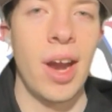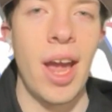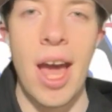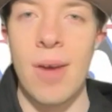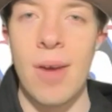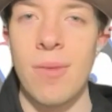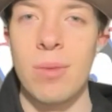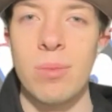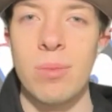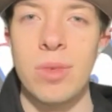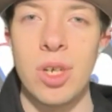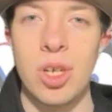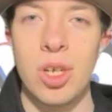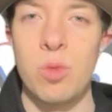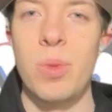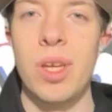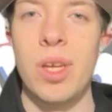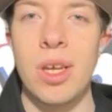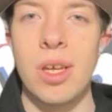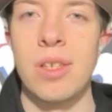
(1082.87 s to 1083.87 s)
have him
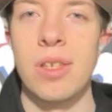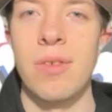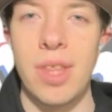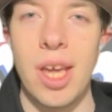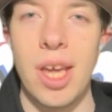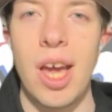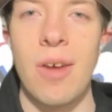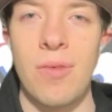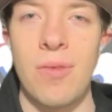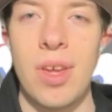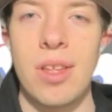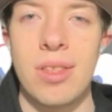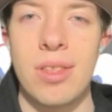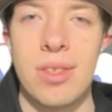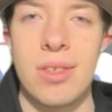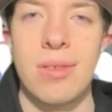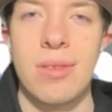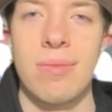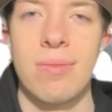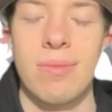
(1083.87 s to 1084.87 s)
just because of the
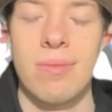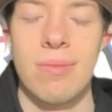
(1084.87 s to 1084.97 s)
offense.